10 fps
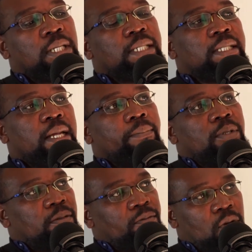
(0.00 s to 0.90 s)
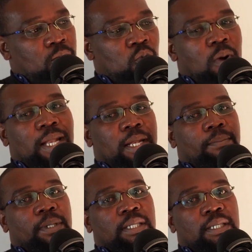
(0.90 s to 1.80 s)
the steps from 1
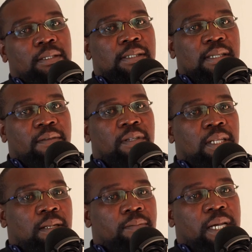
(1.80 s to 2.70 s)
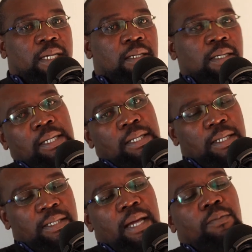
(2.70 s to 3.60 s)
up until 7, and by the
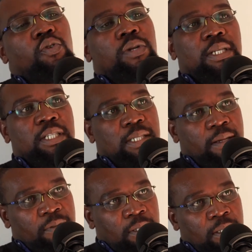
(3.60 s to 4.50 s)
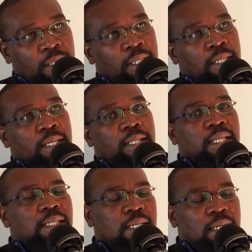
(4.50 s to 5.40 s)
time you reach 7,
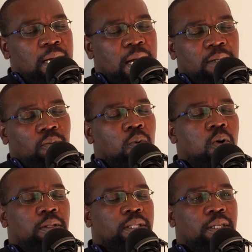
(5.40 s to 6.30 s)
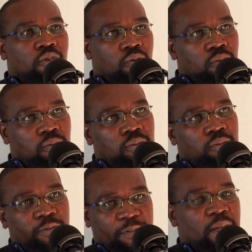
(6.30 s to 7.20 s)
there's a hard wall that you
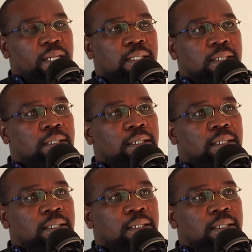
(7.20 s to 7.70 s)
face.